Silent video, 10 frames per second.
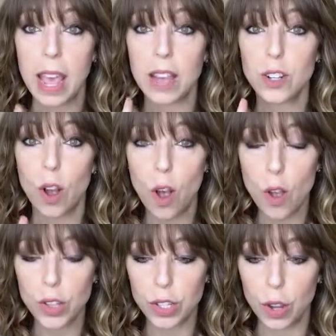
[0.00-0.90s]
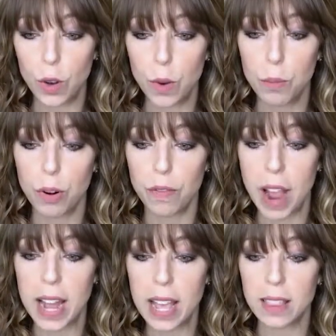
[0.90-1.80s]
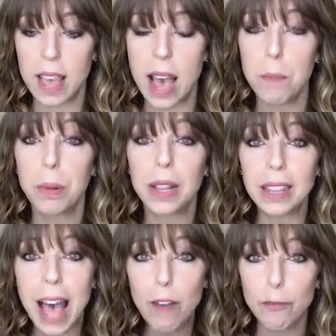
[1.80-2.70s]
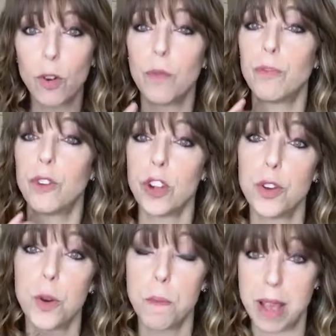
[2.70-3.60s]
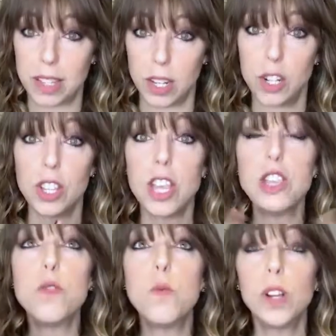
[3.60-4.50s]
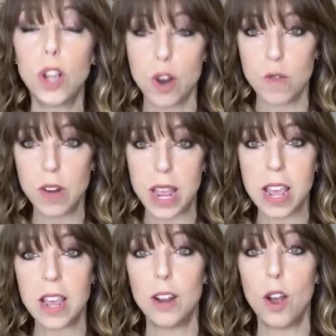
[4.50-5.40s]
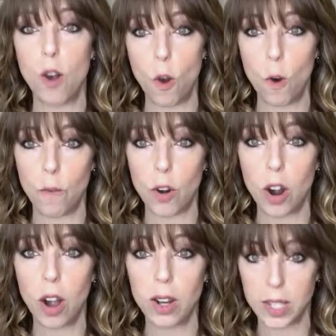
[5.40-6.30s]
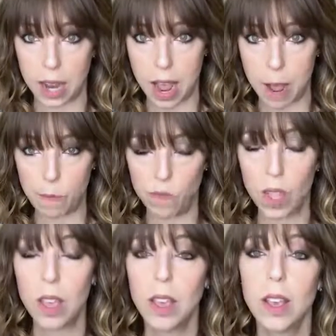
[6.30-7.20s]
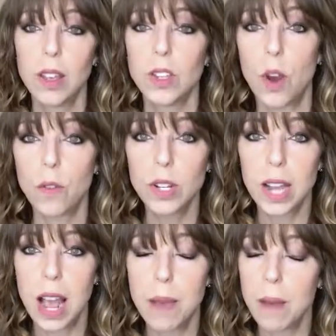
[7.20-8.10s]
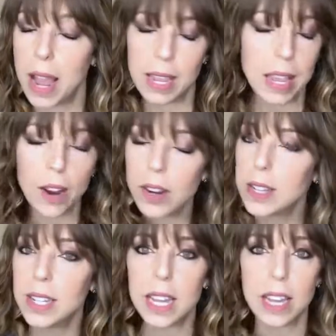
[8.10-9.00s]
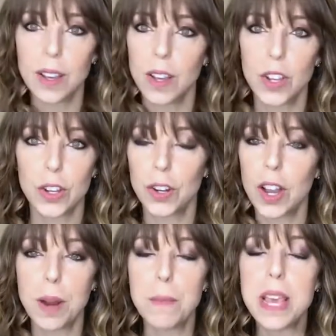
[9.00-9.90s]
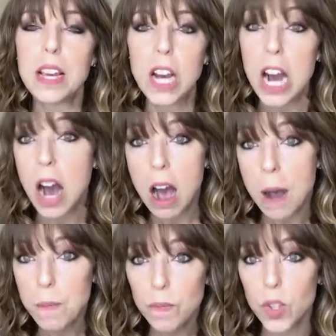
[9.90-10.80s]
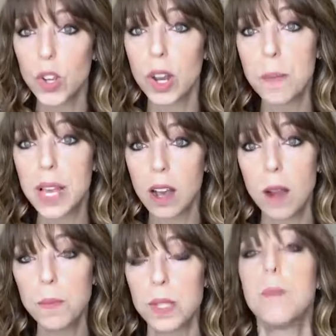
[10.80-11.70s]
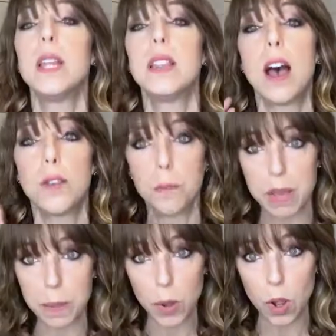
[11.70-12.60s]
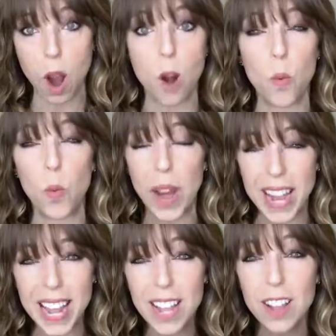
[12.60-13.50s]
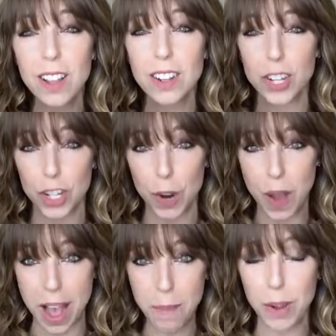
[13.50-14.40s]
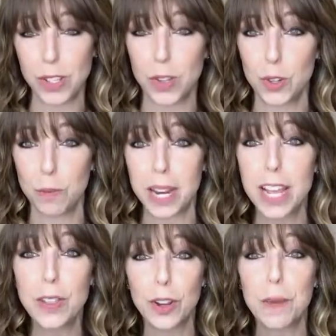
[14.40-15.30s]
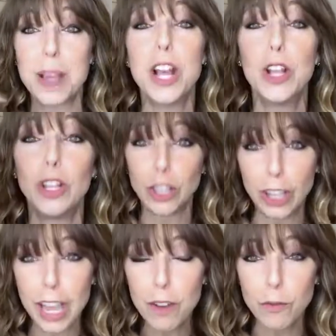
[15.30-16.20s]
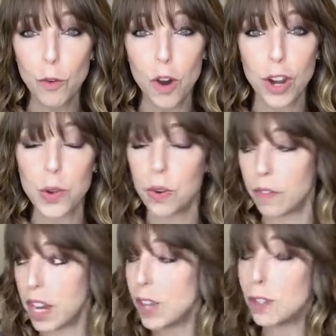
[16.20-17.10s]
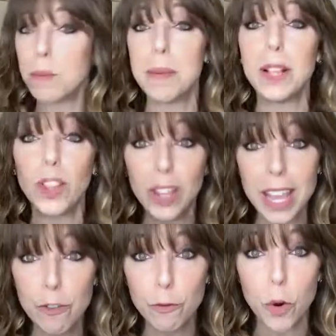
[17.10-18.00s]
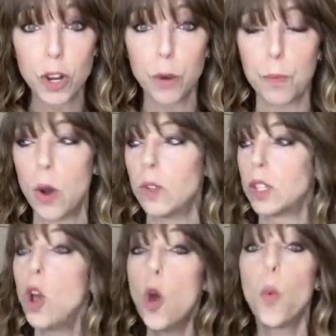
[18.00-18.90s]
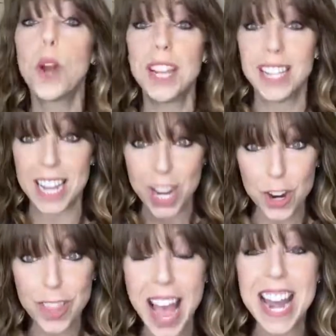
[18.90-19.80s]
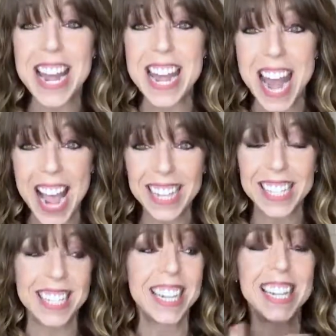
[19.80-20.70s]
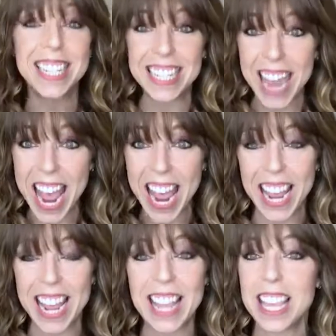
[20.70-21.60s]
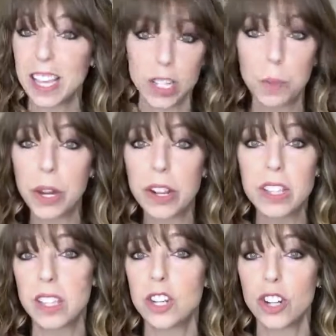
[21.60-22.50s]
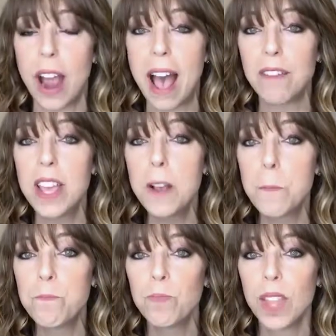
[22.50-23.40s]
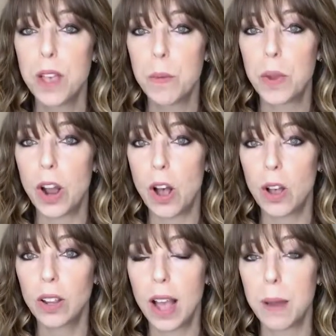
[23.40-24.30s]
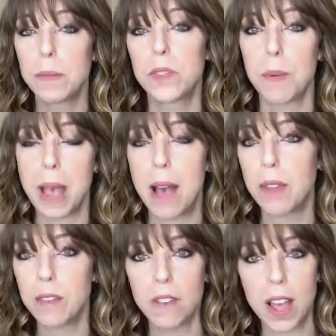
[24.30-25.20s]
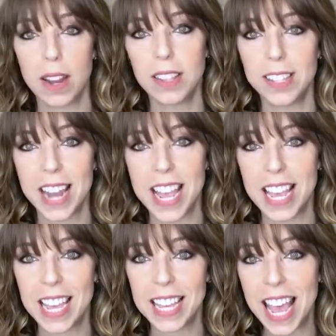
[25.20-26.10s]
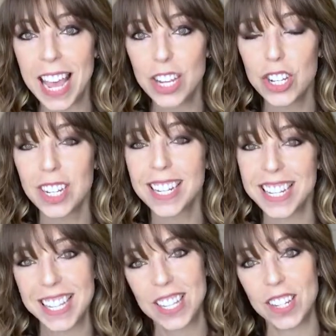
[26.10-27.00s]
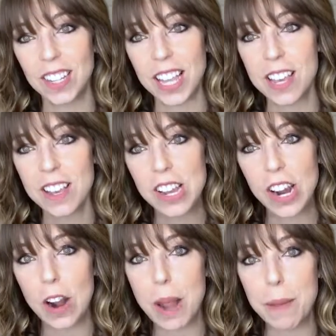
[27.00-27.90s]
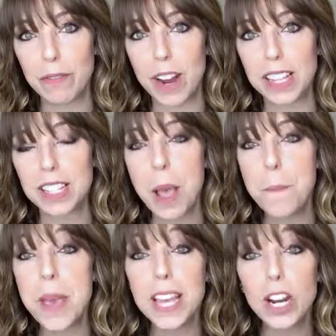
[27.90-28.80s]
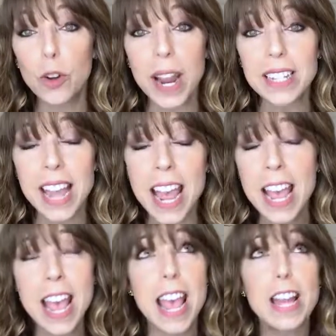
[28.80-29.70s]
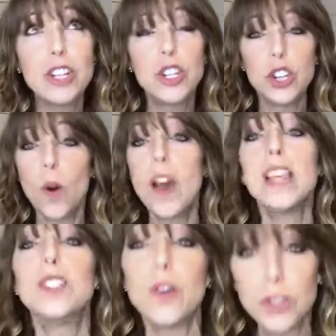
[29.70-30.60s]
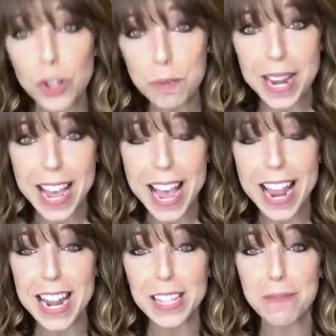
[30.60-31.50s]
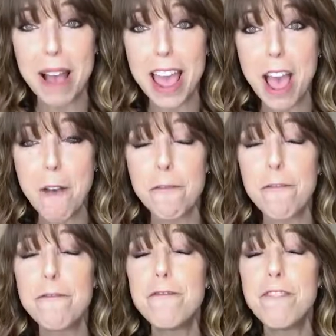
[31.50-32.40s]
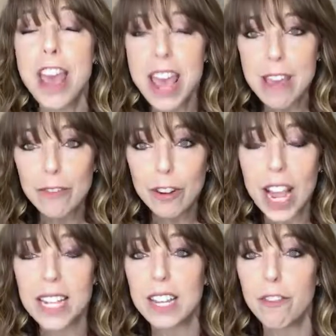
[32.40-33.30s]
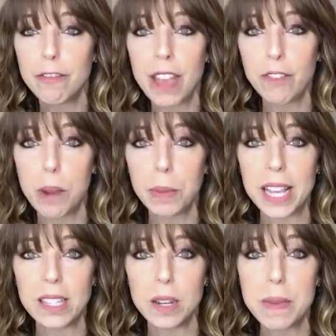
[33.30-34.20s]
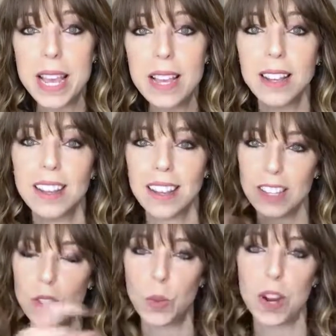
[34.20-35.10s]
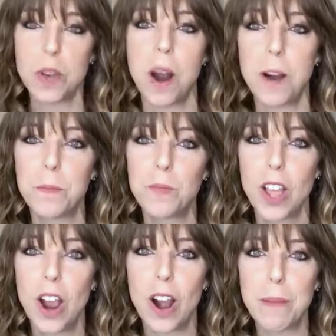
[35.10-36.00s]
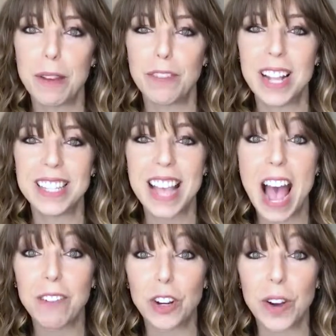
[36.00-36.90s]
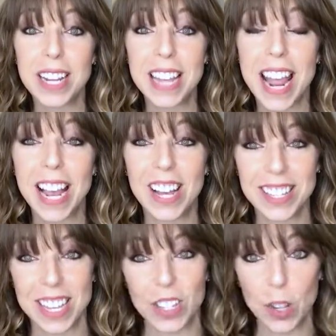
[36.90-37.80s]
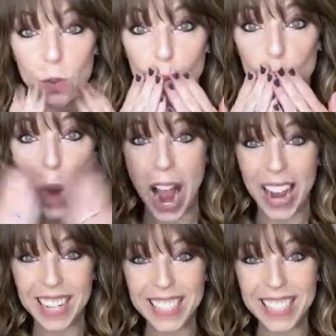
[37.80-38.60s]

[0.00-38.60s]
and also providing that platform for your message that you will hone in over time. So over time, I guarantee you're gonna become somebody that other people are waiting to show up on social media. They're gonna be looking for your videos, maybe looking for your post, wanting to hear that next day in the experience that you're having. But it all comes from having fun and staying engaged consistently. All right, my friends, make it a great day. Enjoy social media. It is my favorite place to be because it's where you are. All right, my friends, have a great day. I'll see you soon. Mwah.